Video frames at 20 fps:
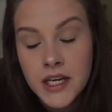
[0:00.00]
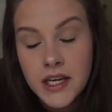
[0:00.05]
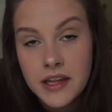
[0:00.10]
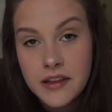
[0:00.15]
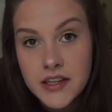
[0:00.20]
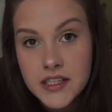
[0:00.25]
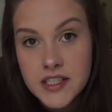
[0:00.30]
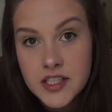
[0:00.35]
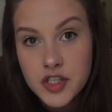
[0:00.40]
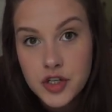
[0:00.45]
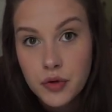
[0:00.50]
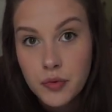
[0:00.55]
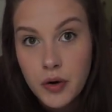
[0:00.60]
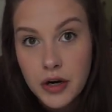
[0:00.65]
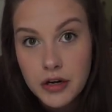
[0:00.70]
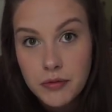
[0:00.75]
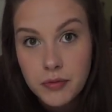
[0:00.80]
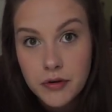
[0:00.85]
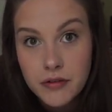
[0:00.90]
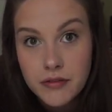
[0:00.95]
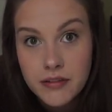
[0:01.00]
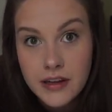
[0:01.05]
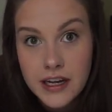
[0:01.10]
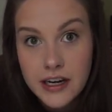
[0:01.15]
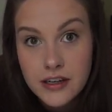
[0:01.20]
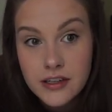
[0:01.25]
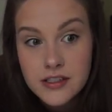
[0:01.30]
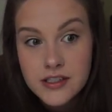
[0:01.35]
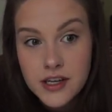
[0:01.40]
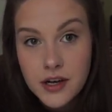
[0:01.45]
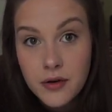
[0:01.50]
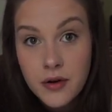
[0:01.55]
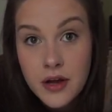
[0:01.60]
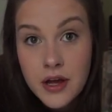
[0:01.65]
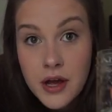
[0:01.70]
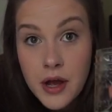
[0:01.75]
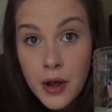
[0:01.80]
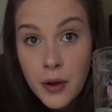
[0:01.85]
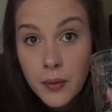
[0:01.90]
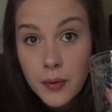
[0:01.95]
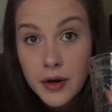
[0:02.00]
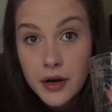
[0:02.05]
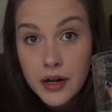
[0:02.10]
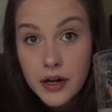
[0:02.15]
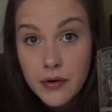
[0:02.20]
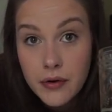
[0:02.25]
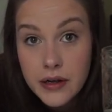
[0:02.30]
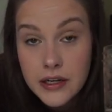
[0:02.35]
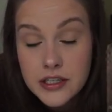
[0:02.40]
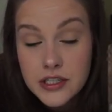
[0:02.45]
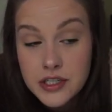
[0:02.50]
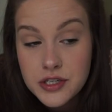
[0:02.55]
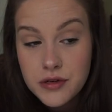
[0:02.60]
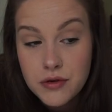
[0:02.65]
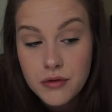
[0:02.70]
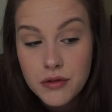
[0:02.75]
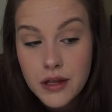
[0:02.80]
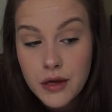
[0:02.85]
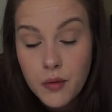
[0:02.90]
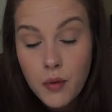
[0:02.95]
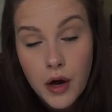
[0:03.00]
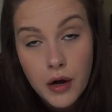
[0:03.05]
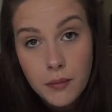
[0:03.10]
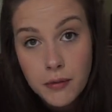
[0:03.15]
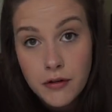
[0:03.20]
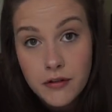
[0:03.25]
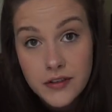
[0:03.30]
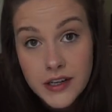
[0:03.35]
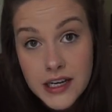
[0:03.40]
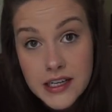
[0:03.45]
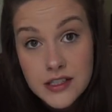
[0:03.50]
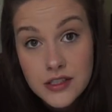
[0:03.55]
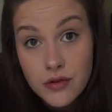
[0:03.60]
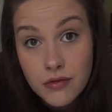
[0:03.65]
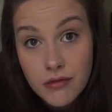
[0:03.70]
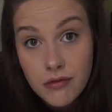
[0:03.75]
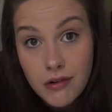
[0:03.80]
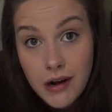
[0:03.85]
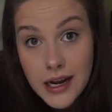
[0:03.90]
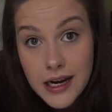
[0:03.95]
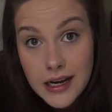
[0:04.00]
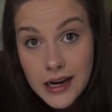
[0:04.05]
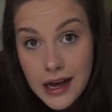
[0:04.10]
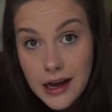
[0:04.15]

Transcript: and this is your waterproof layer. So we are going to do the waterproof test right